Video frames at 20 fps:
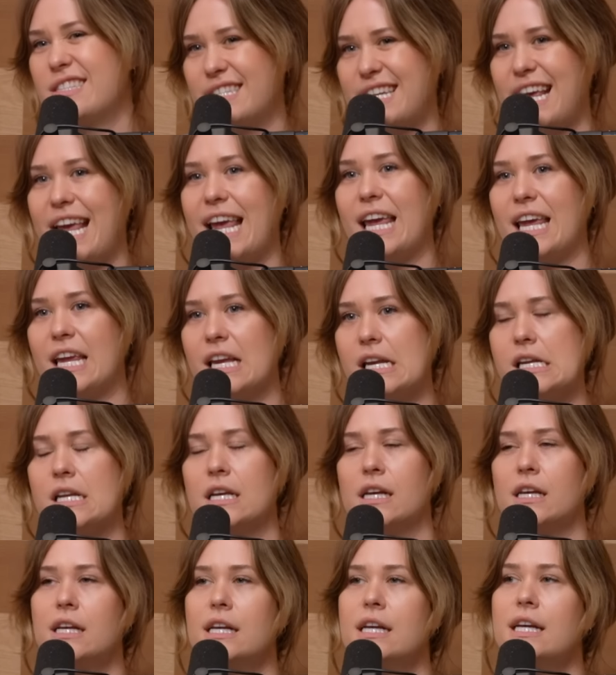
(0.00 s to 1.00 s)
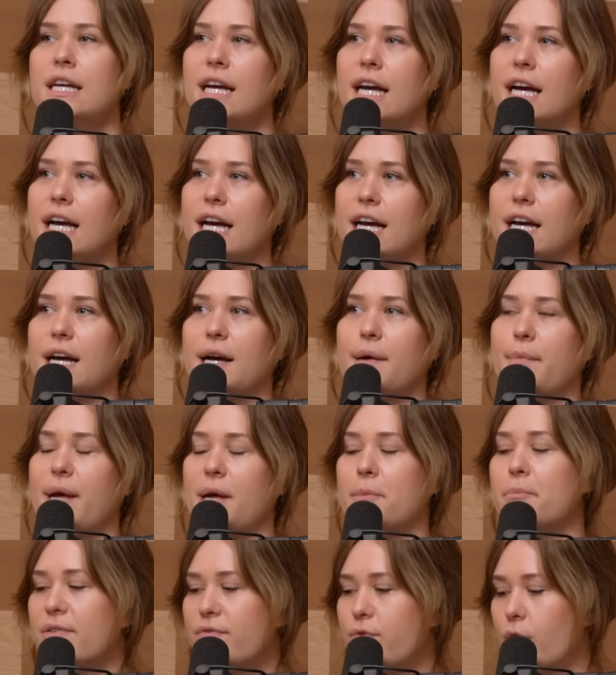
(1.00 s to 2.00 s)
stain. Oh.
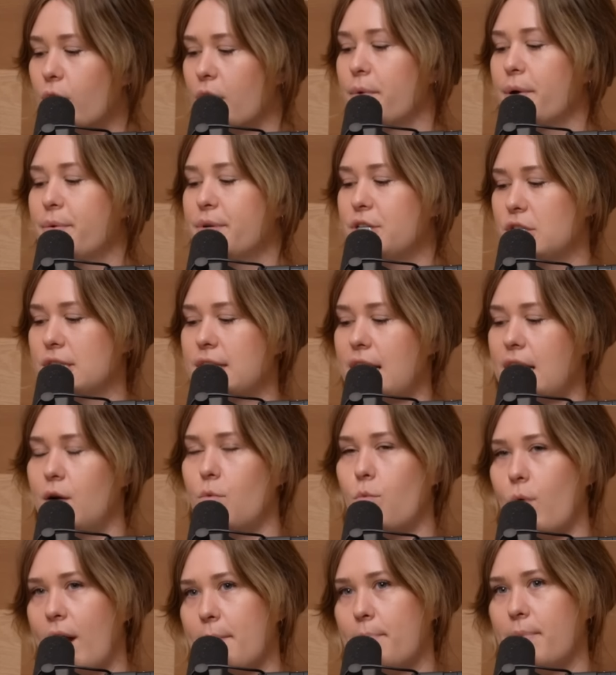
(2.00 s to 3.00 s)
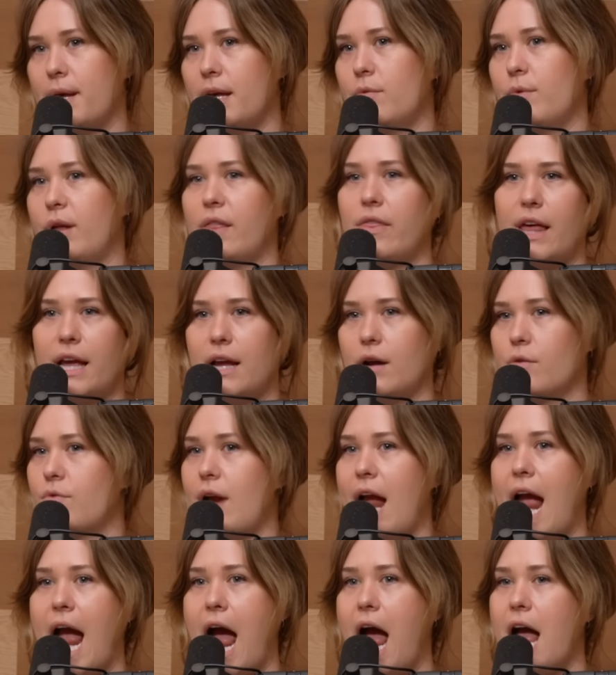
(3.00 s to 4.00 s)
And before we would just kind of wipe it with like a
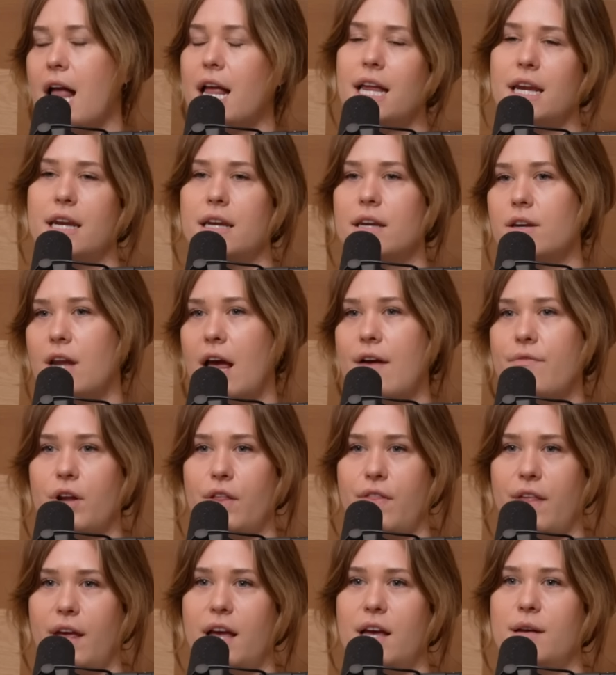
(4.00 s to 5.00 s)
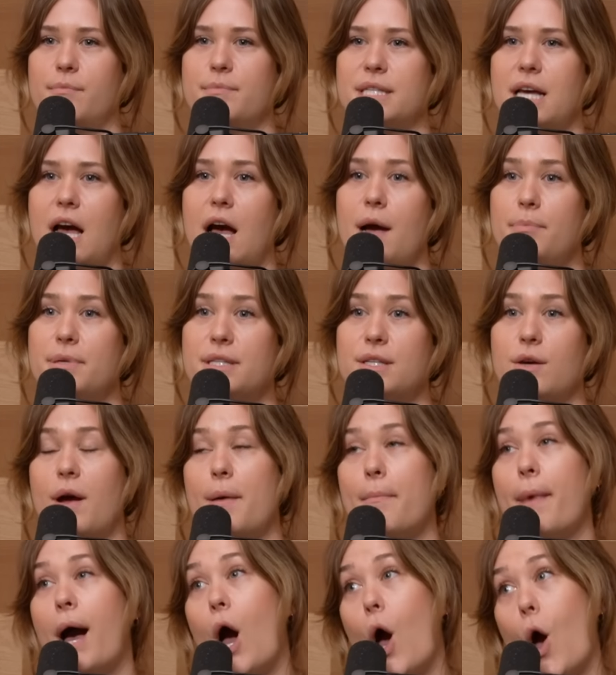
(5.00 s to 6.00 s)
rag and everything comes up. So
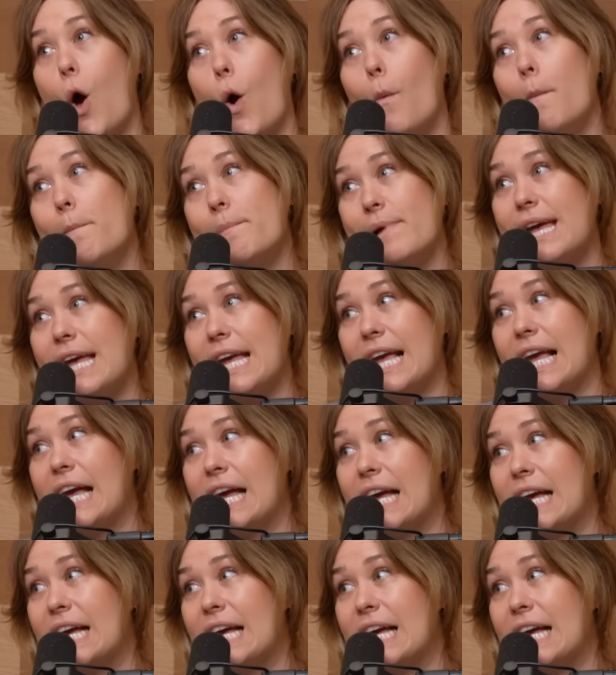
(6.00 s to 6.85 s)
I'm hoping,